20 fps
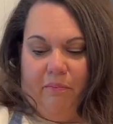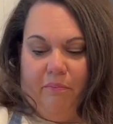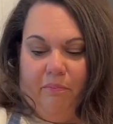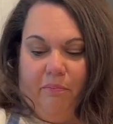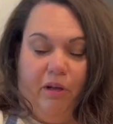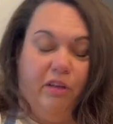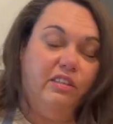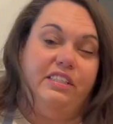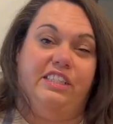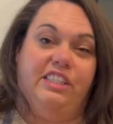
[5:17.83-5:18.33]

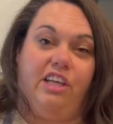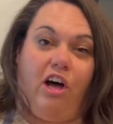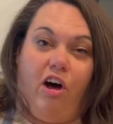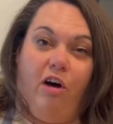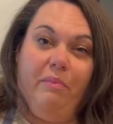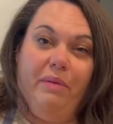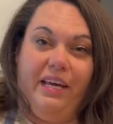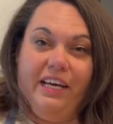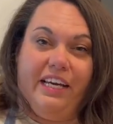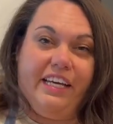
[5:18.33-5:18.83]

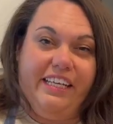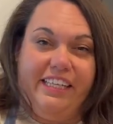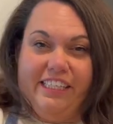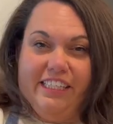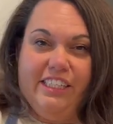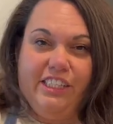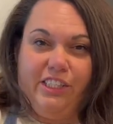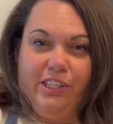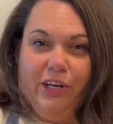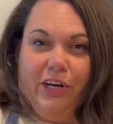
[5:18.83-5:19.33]
balsamic
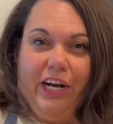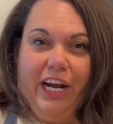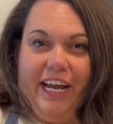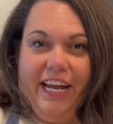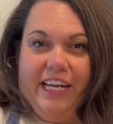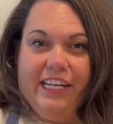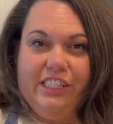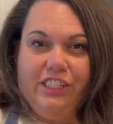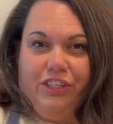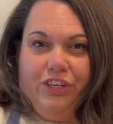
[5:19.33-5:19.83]
is
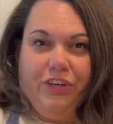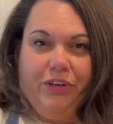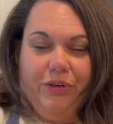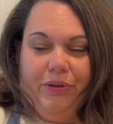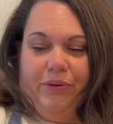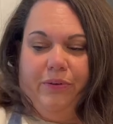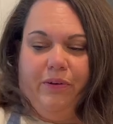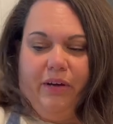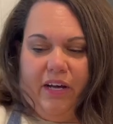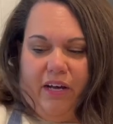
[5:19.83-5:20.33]
great
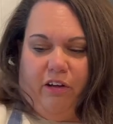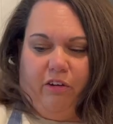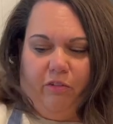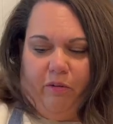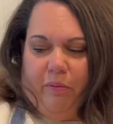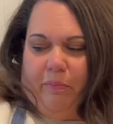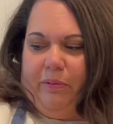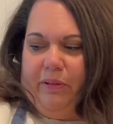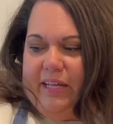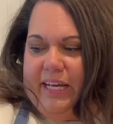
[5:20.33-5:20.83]
too. I'll
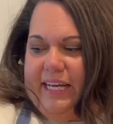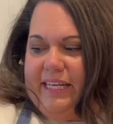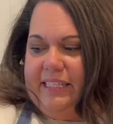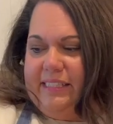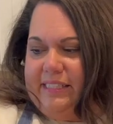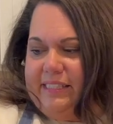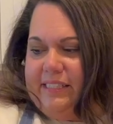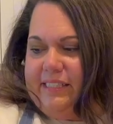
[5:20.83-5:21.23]
replace